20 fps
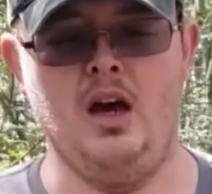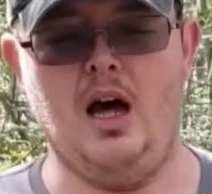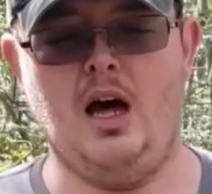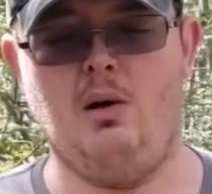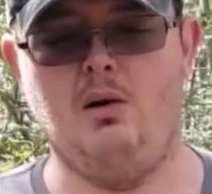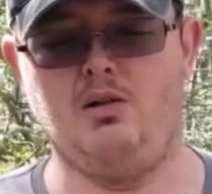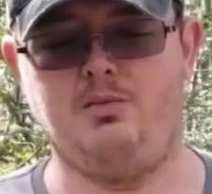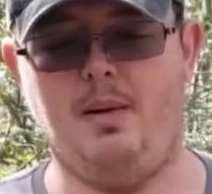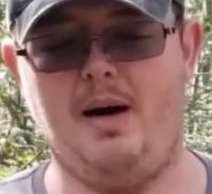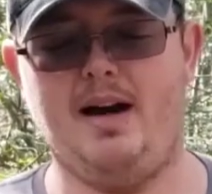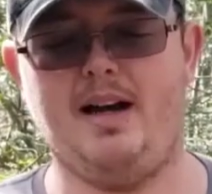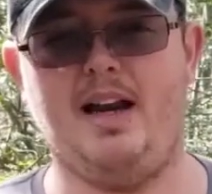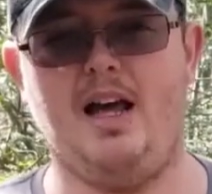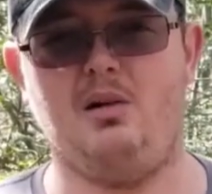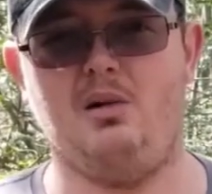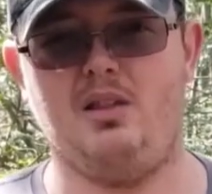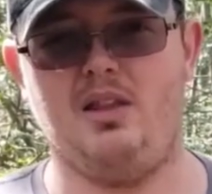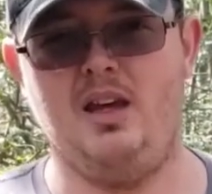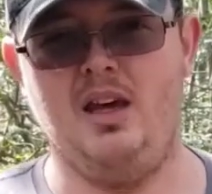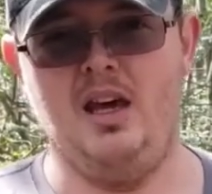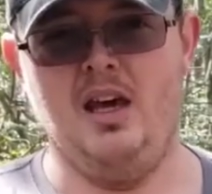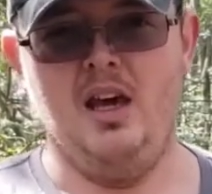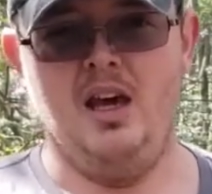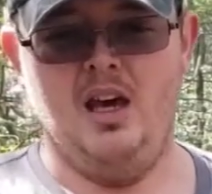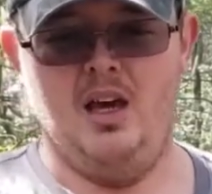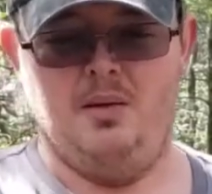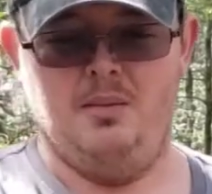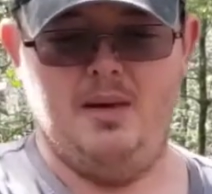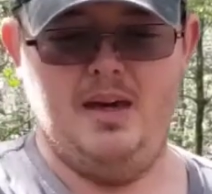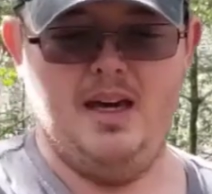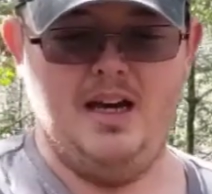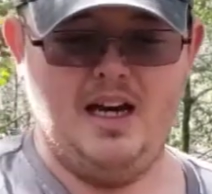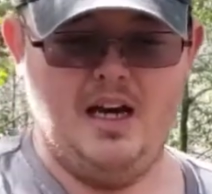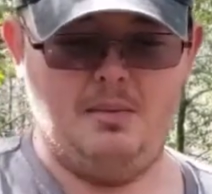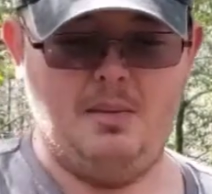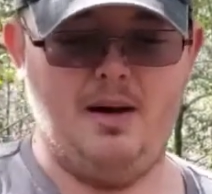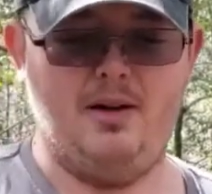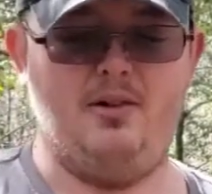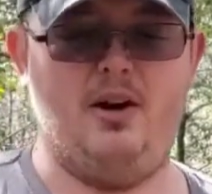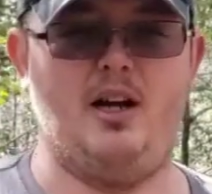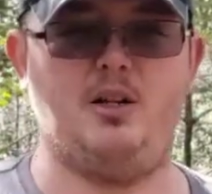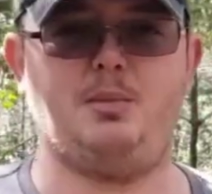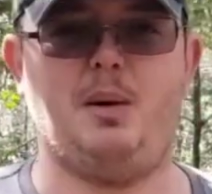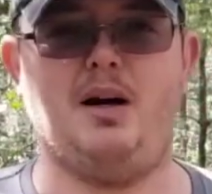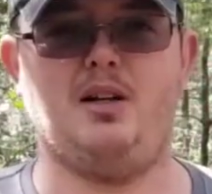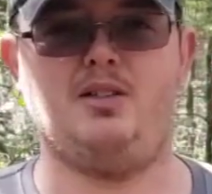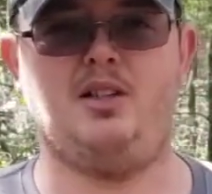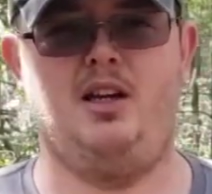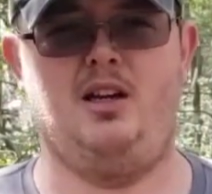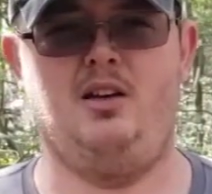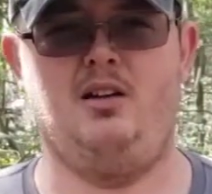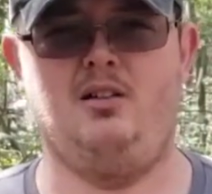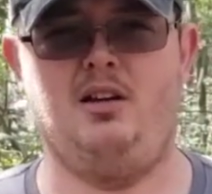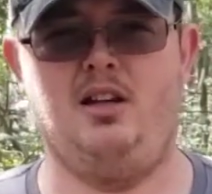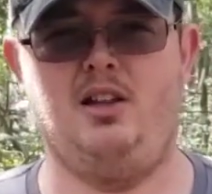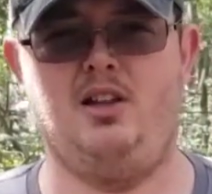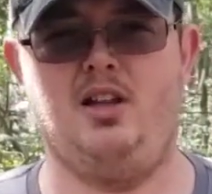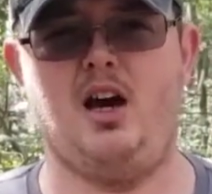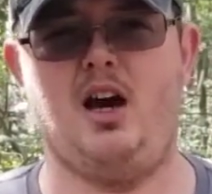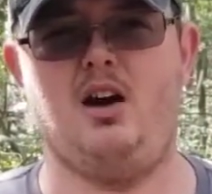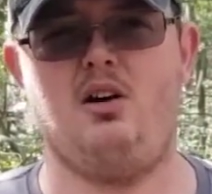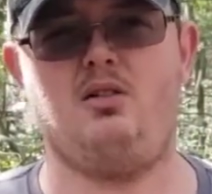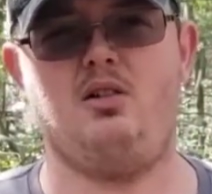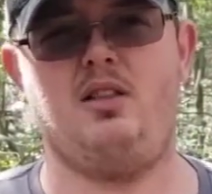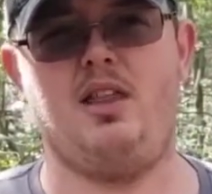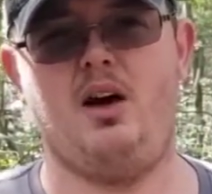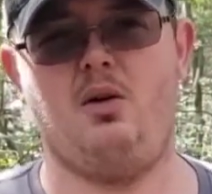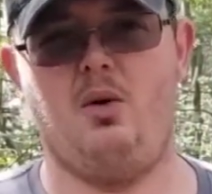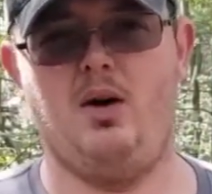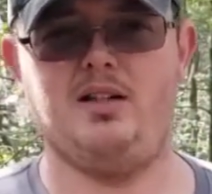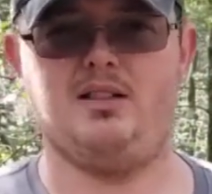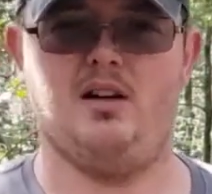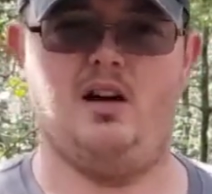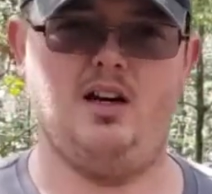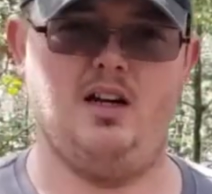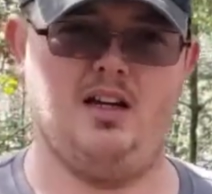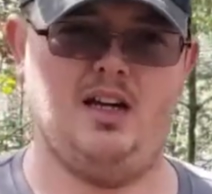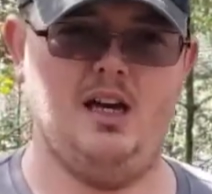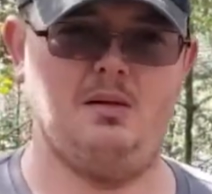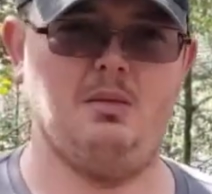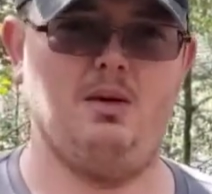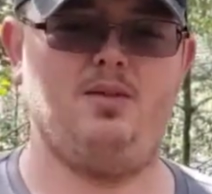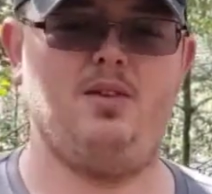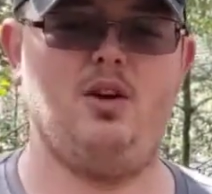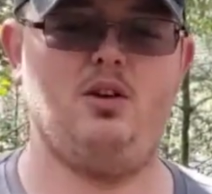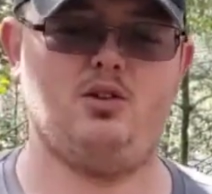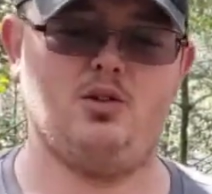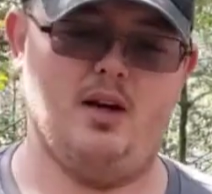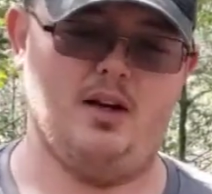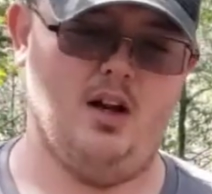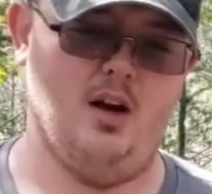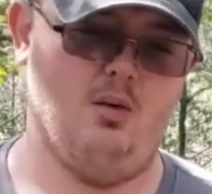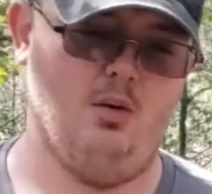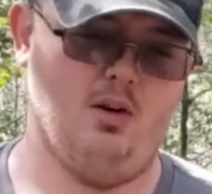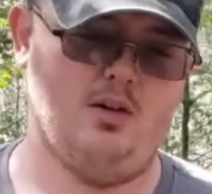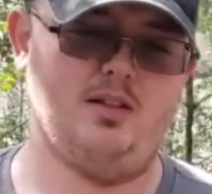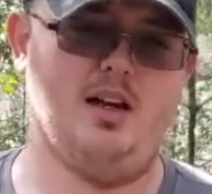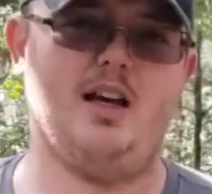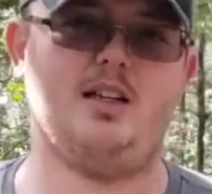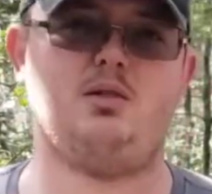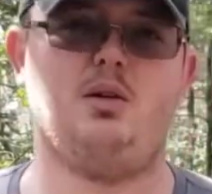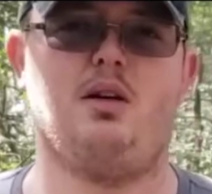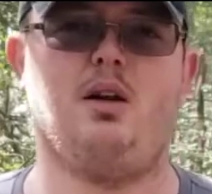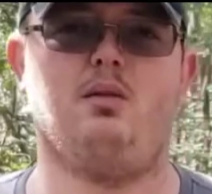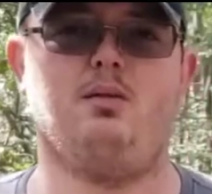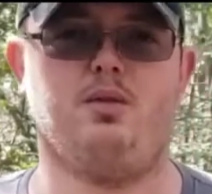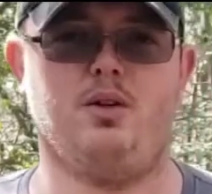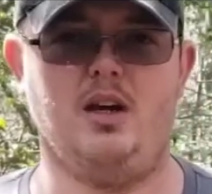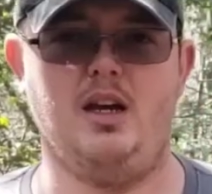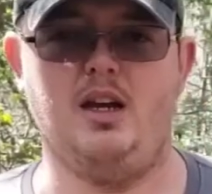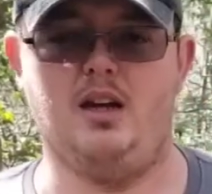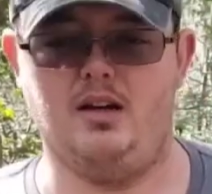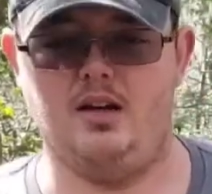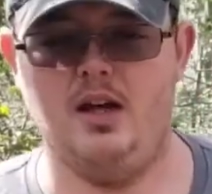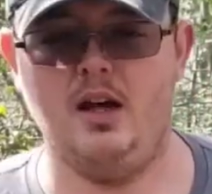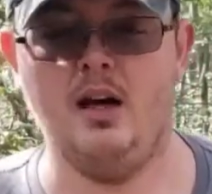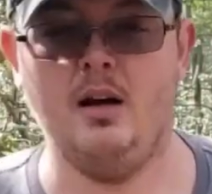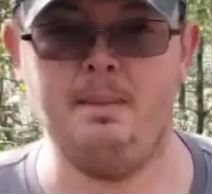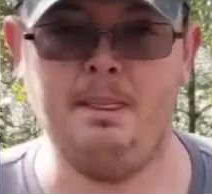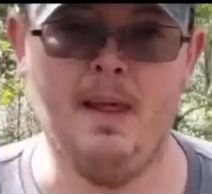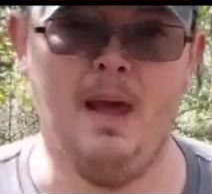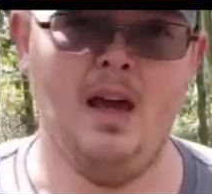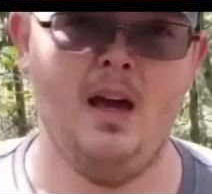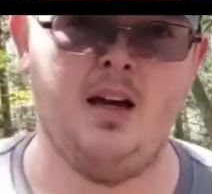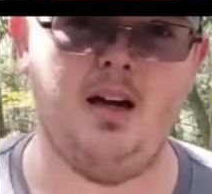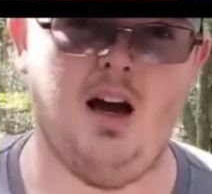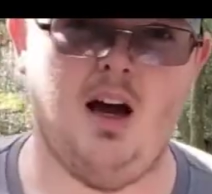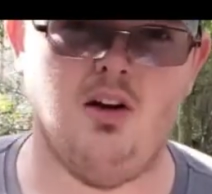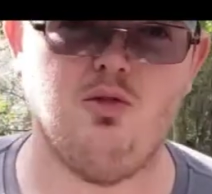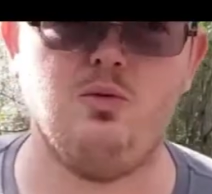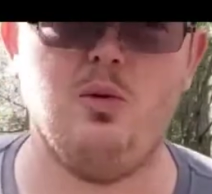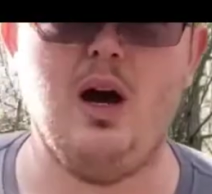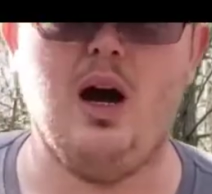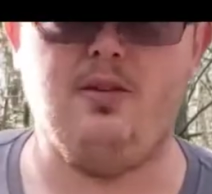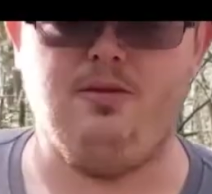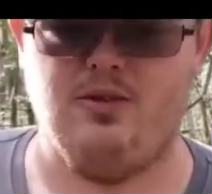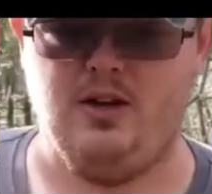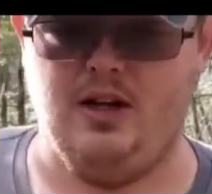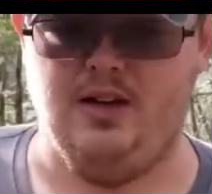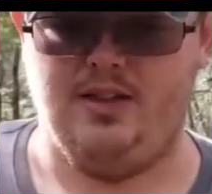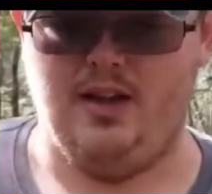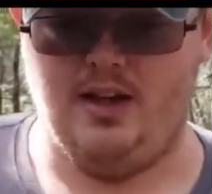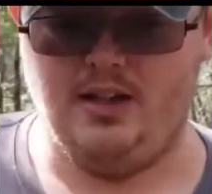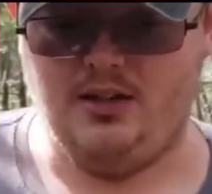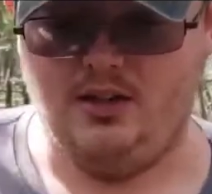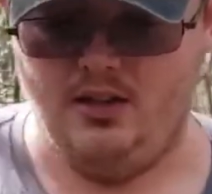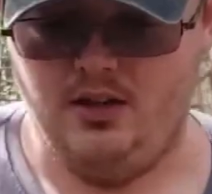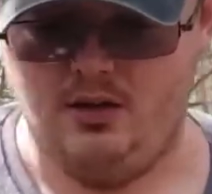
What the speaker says: always pack it out with you. Me, I got my trash pile sitting there underneath y'all. That way it's not in camera view, so I know where it's at, so I don't forget it. Because we all forget things a